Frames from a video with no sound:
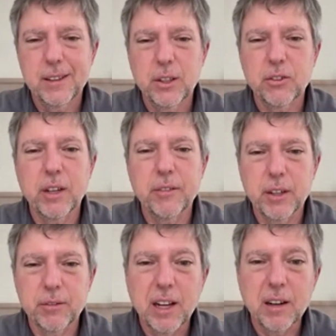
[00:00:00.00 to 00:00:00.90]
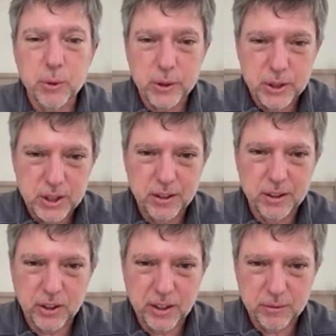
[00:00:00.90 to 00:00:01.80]
doesn't have enough leverage in
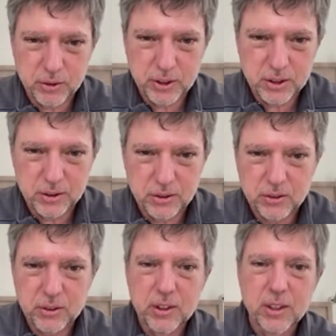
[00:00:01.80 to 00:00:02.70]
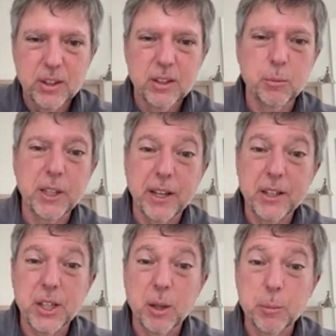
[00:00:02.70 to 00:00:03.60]
these conversations to be
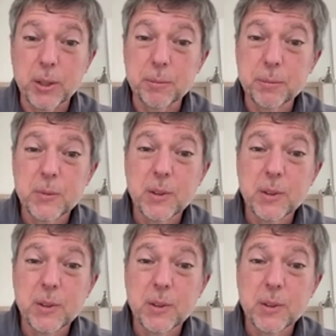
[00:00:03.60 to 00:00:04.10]
that champion